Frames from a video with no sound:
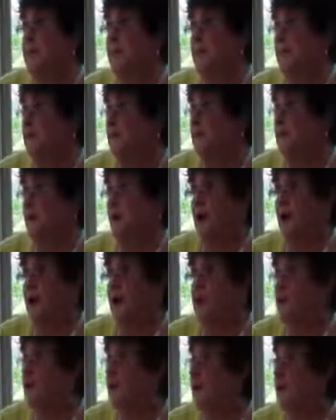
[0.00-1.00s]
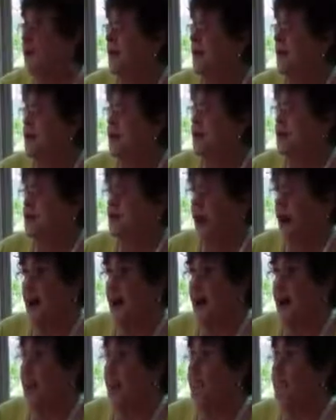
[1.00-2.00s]
about the thought of
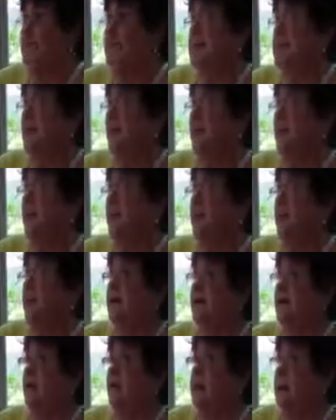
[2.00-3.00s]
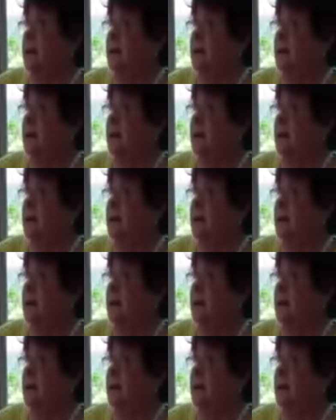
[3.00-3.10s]
jobs and